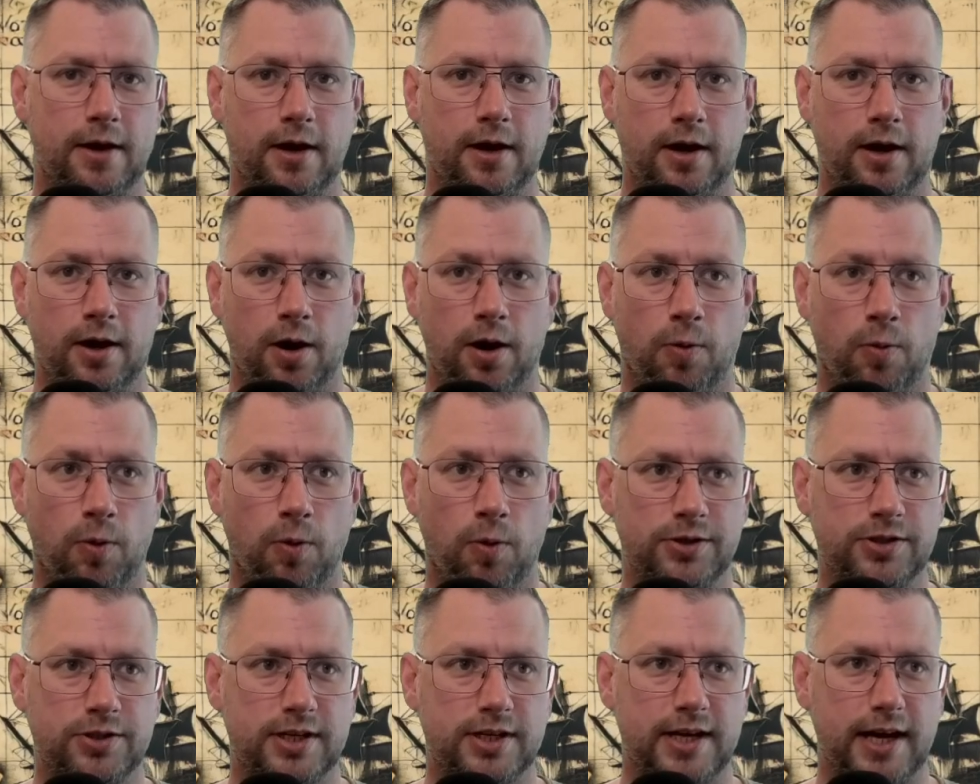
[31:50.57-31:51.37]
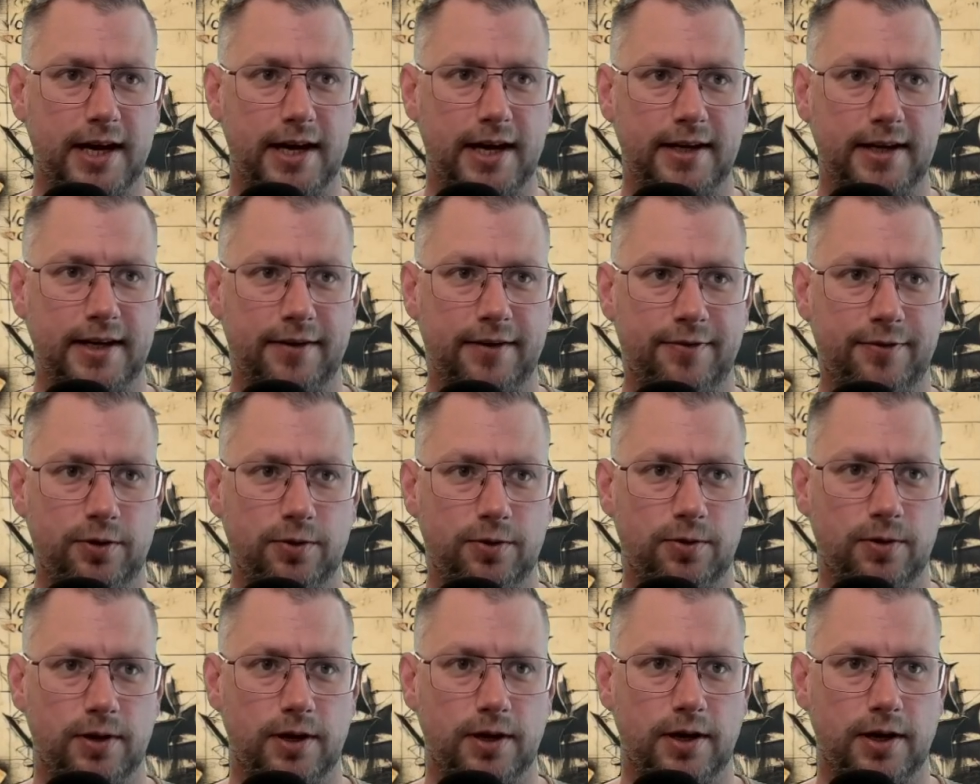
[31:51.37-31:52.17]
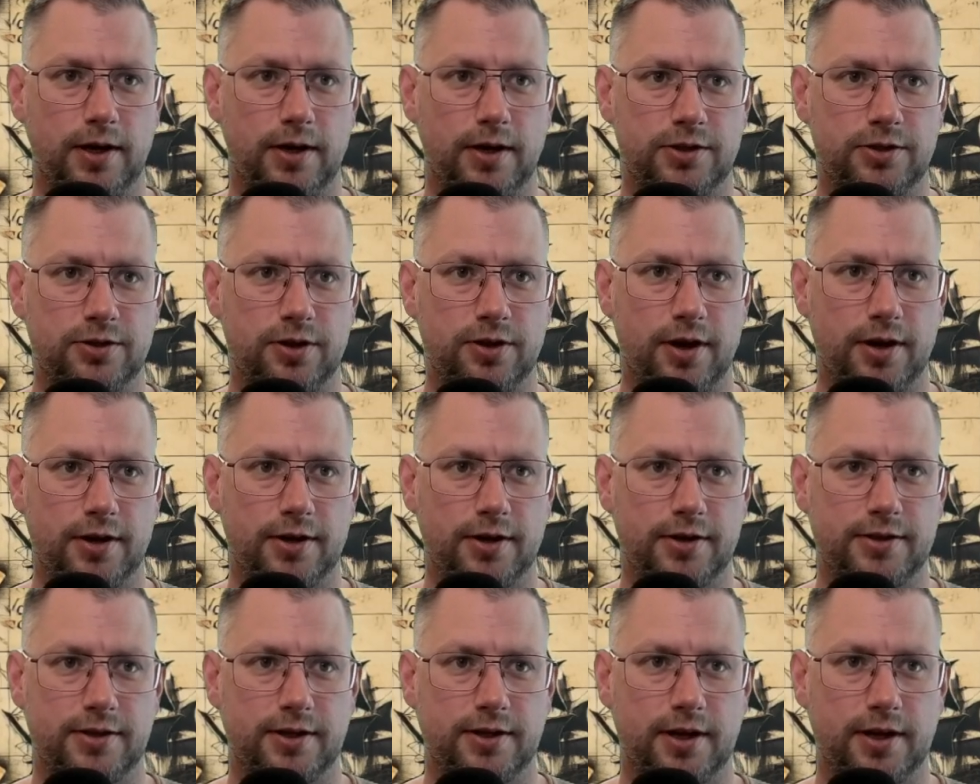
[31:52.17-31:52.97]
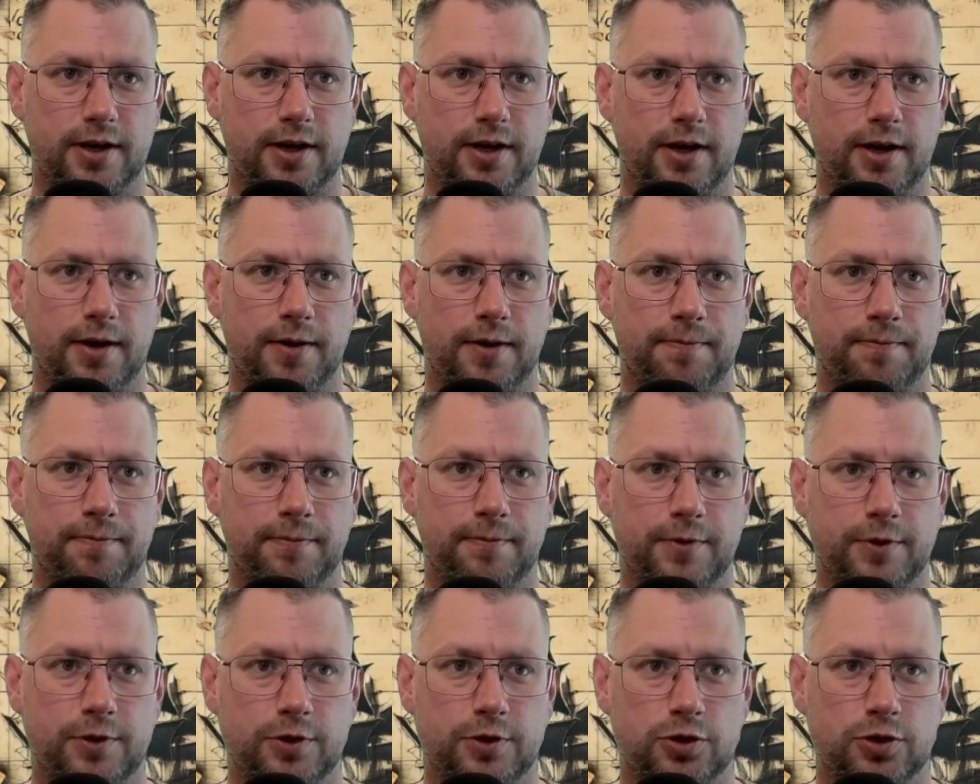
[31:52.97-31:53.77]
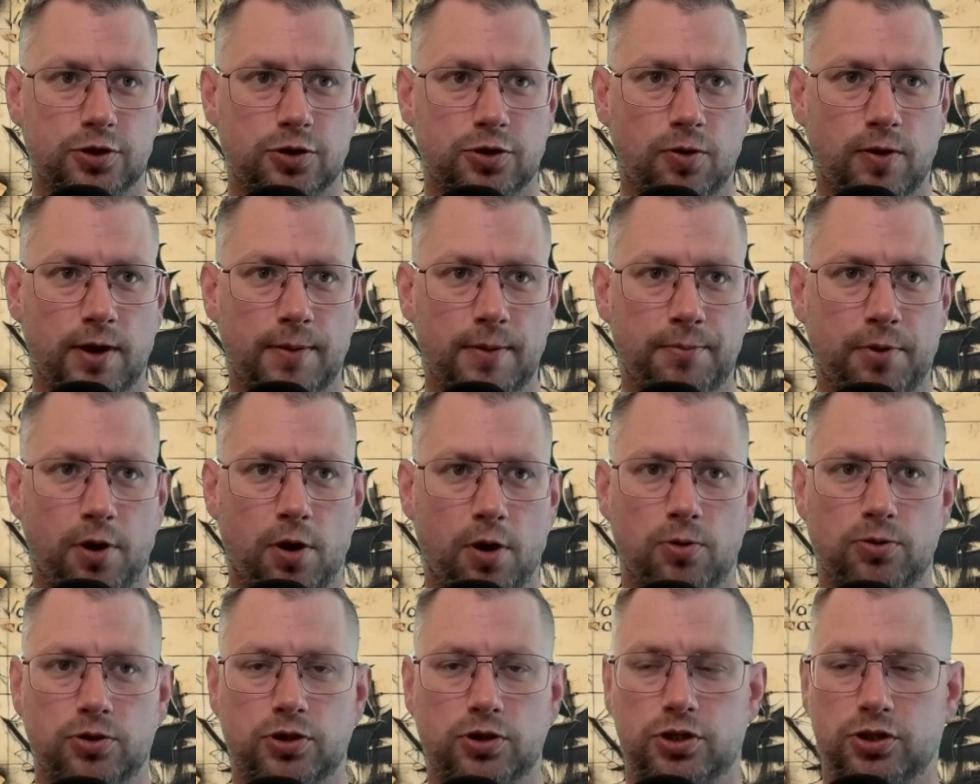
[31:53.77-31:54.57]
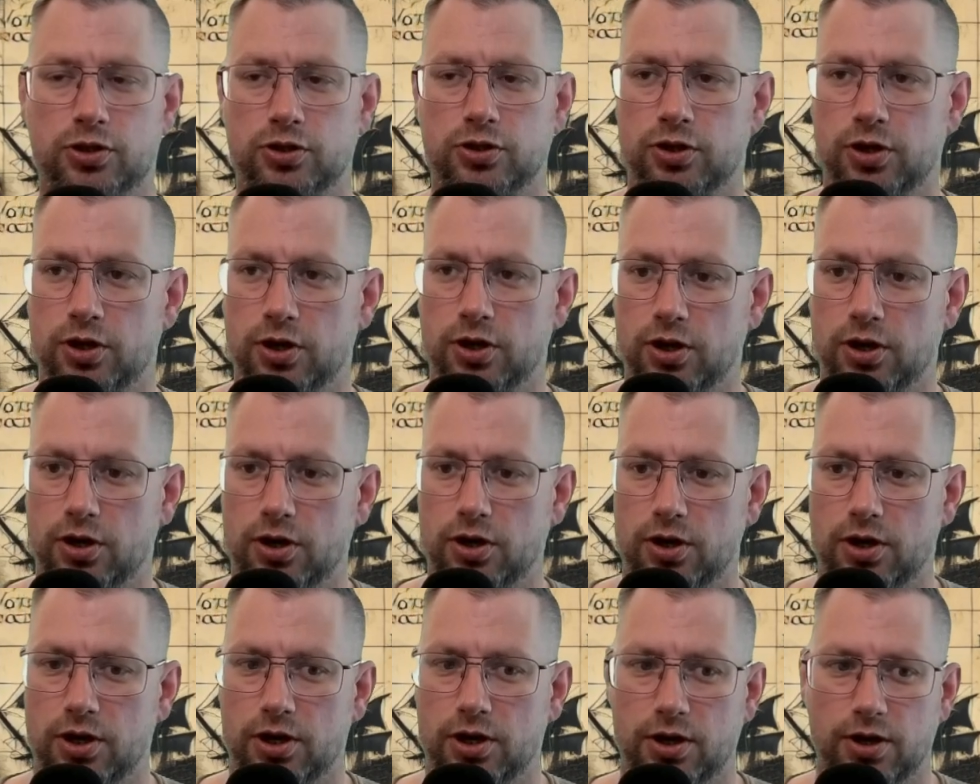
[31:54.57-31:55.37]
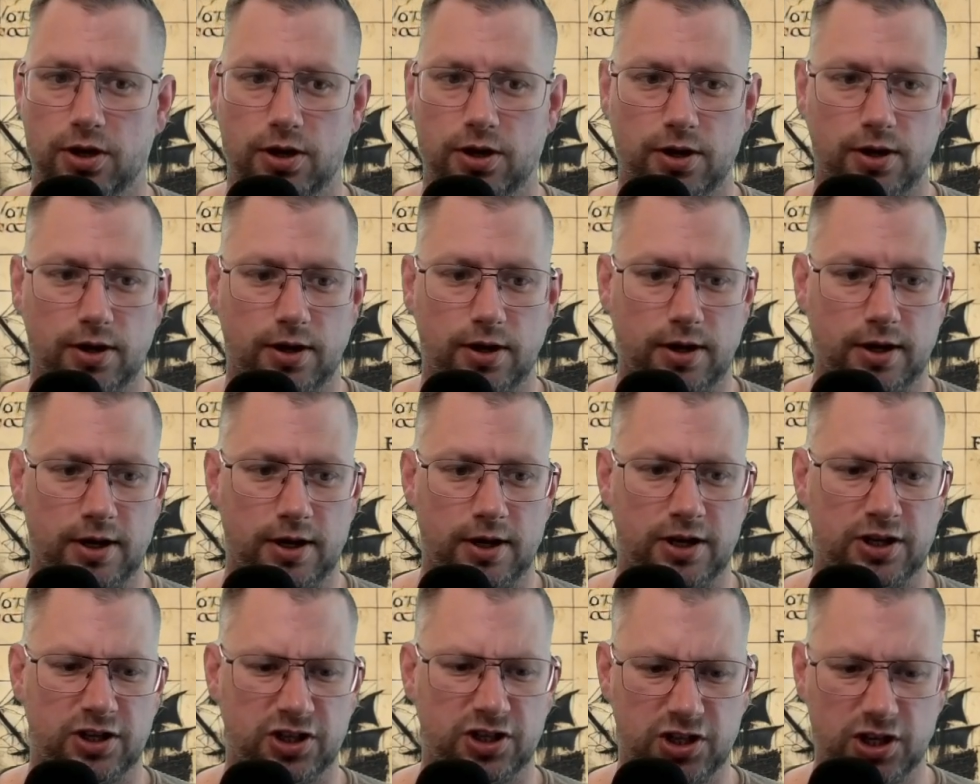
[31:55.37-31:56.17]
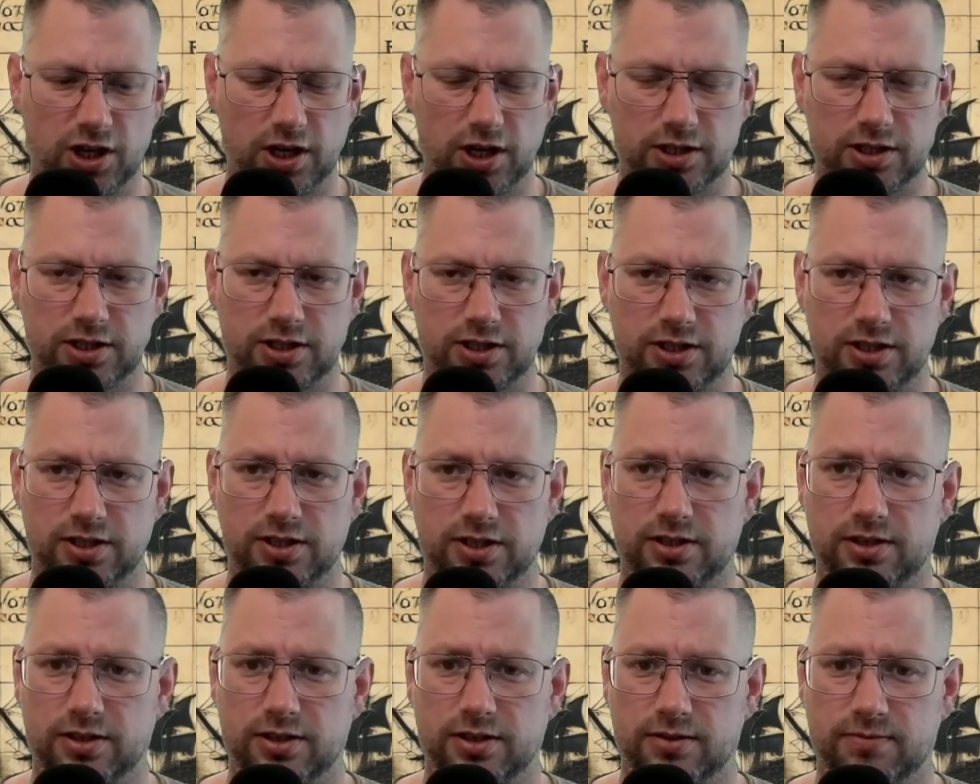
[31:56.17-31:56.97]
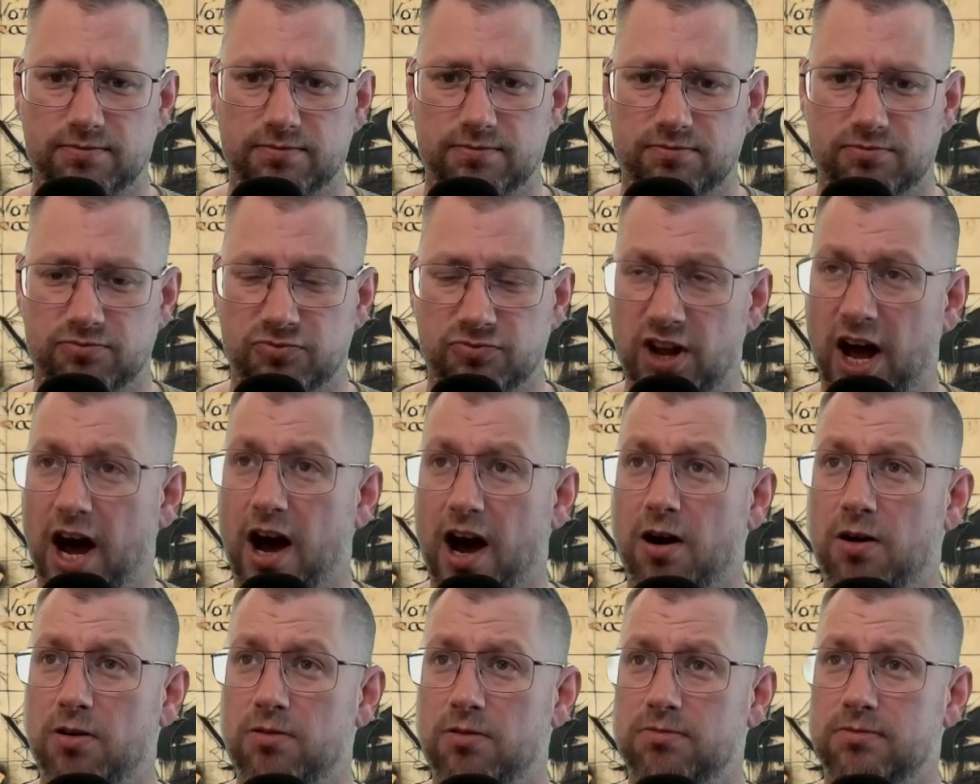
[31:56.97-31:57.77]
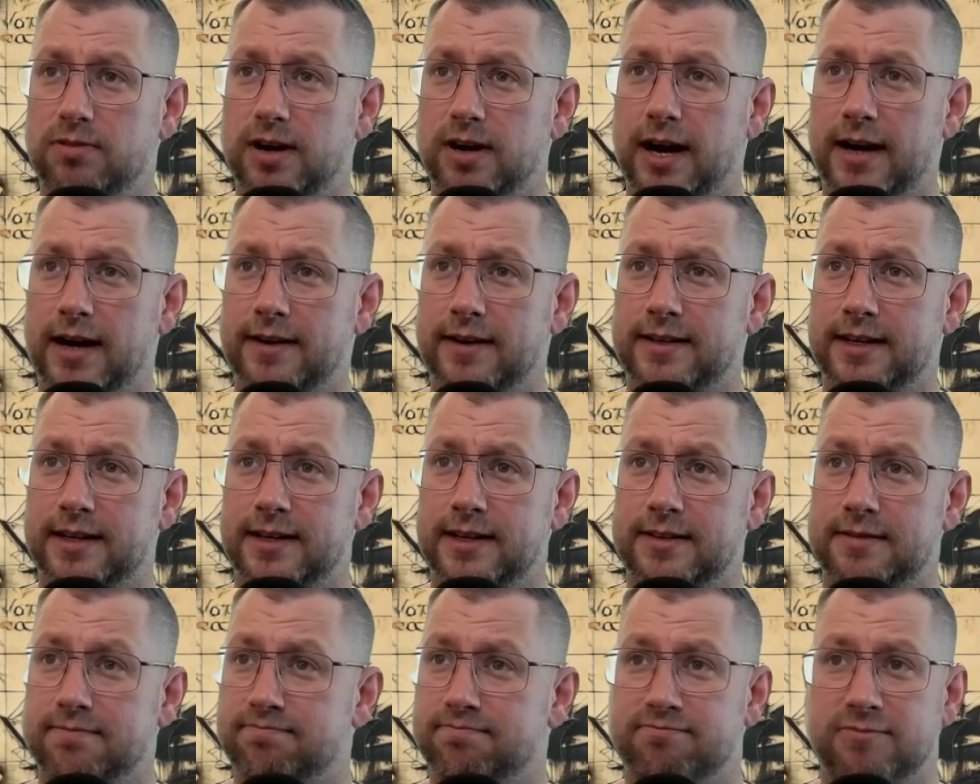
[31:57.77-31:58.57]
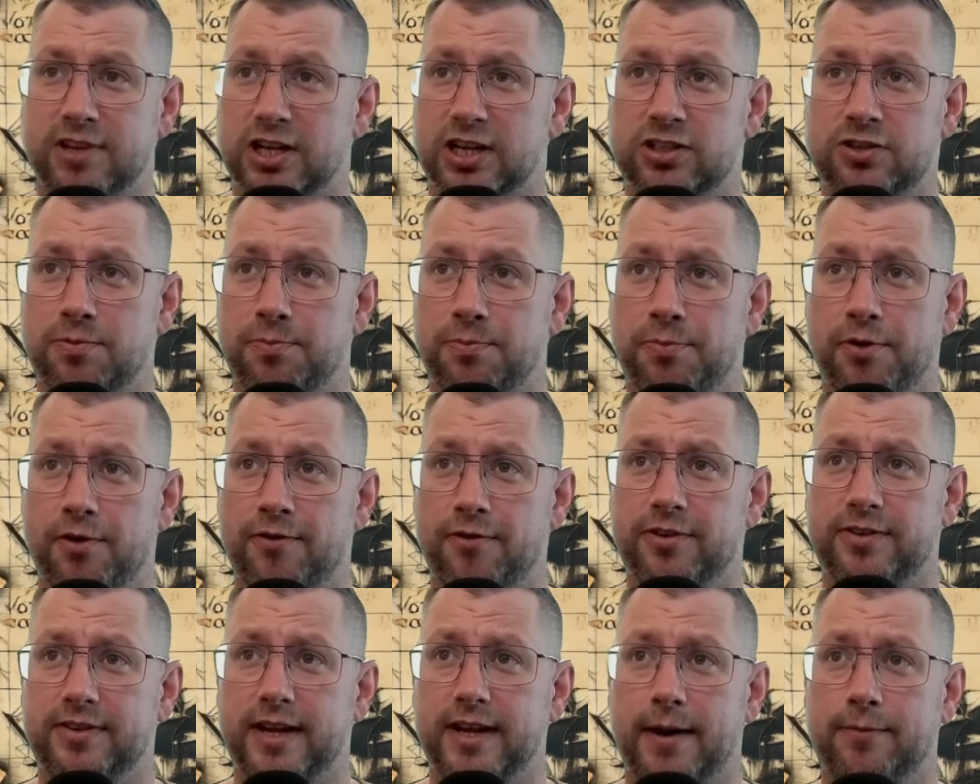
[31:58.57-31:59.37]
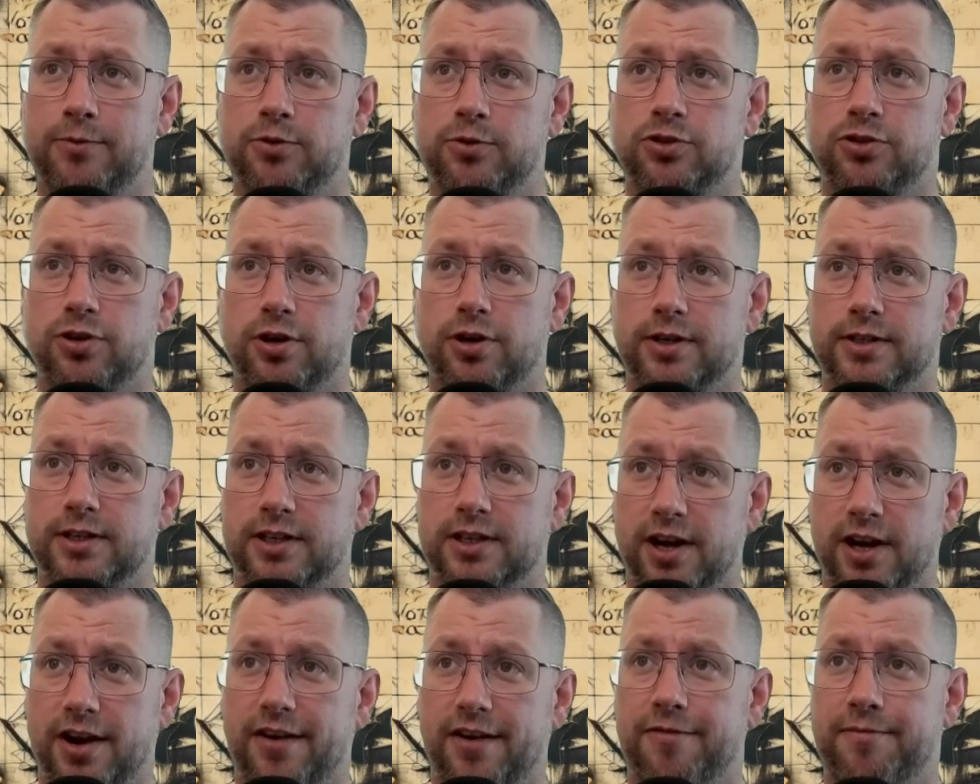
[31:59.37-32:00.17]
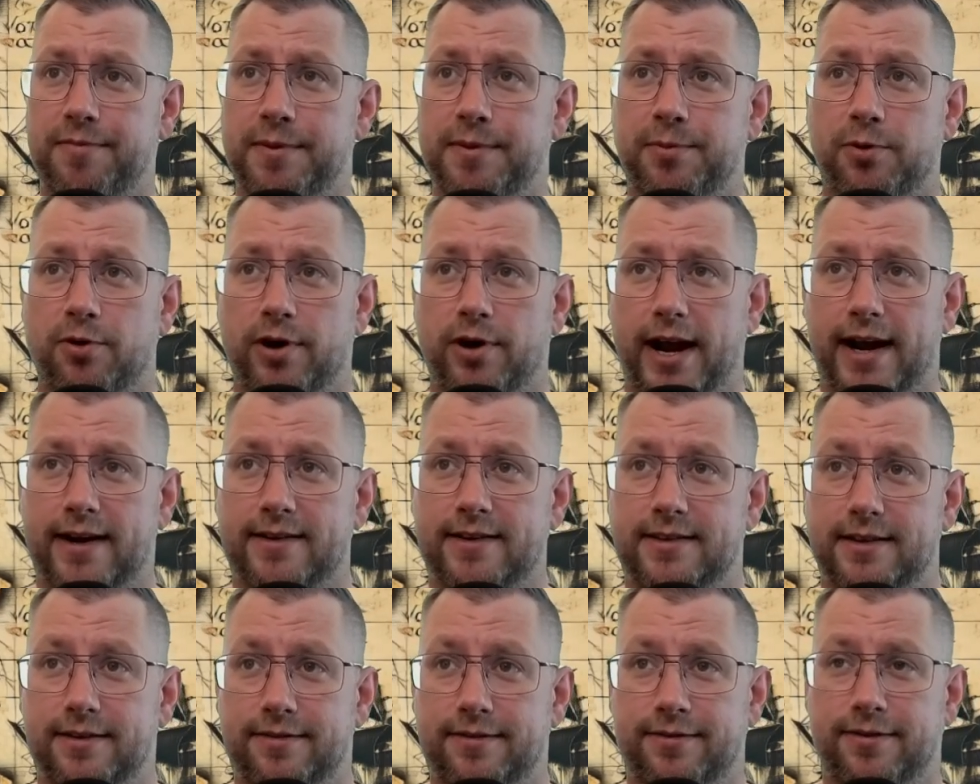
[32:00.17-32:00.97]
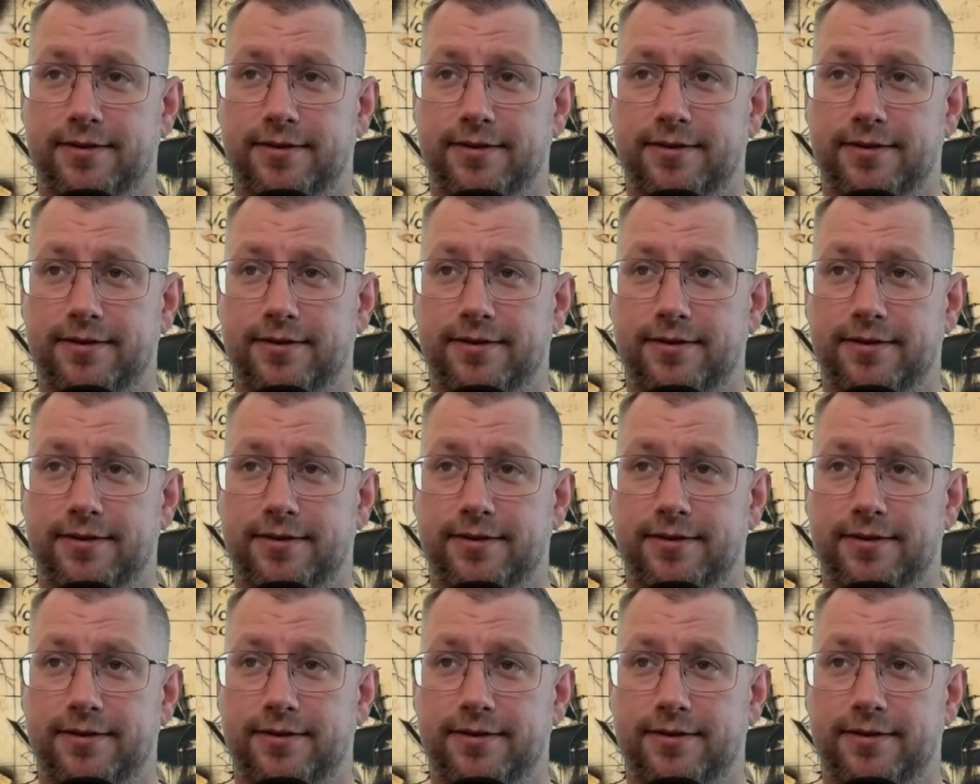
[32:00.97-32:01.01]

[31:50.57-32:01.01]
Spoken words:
Once again, if you started Skull and Bones just now, I think it's the perfect time to start. A lot of people are active.